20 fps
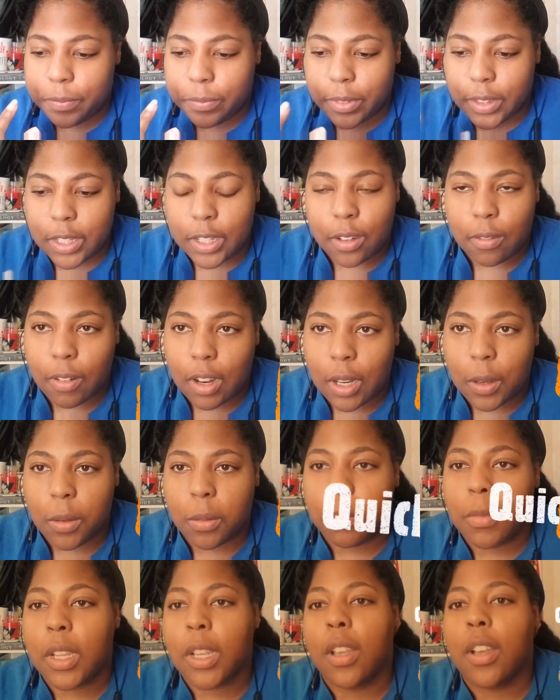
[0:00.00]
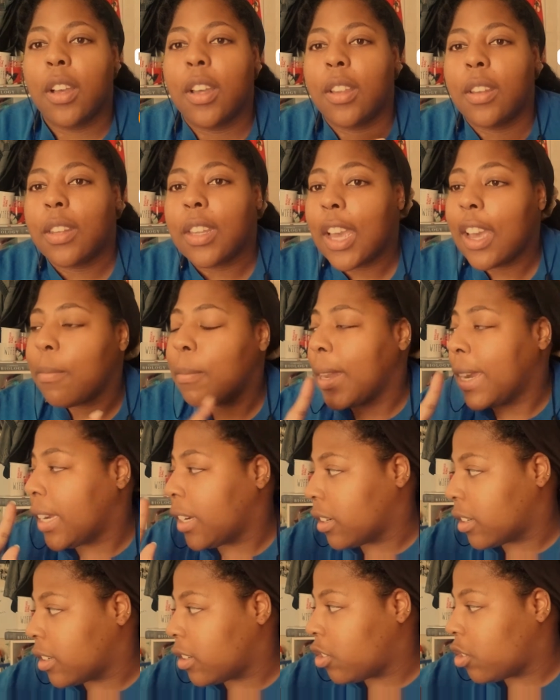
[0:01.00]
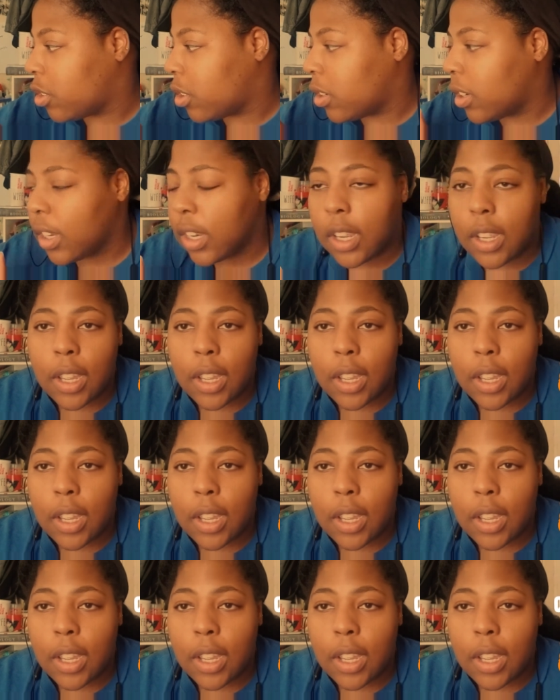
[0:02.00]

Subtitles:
get ready with me, because I have my air conditioner on